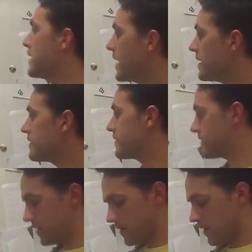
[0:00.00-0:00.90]

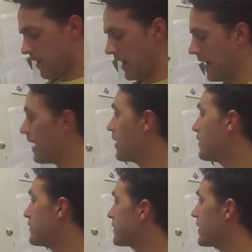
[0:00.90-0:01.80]
needs to
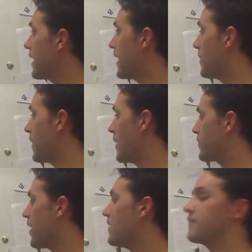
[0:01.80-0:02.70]
have a
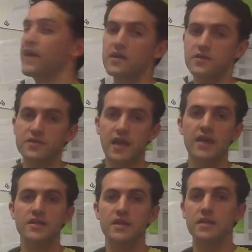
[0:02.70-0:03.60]
prime
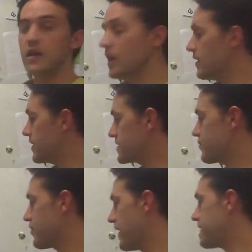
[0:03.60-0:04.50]
factorization that's
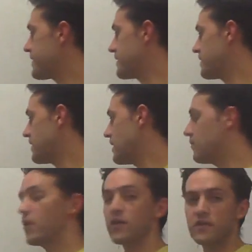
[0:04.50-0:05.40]
present
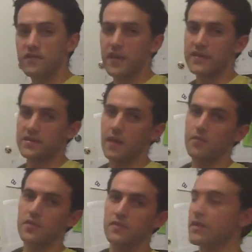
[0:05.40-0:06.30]
in both of these
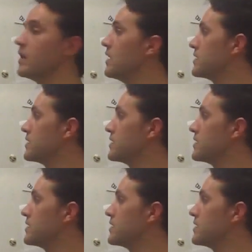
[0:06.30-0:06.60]
numbers.